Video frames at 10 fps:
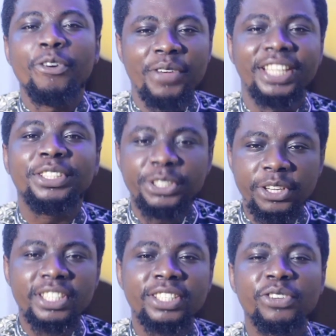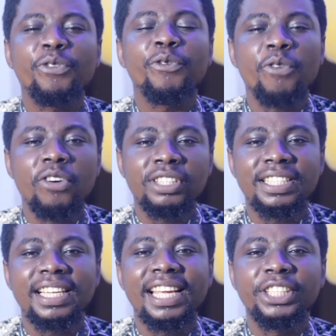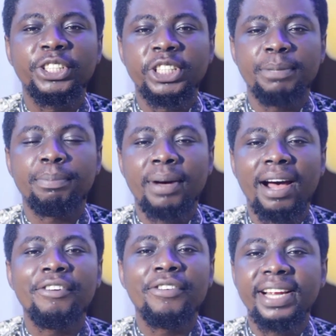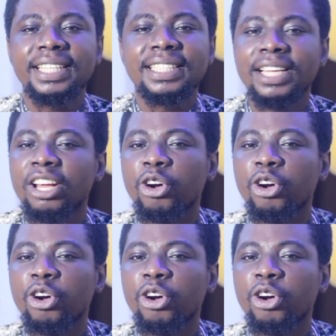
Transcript: we just want a cheaper rate,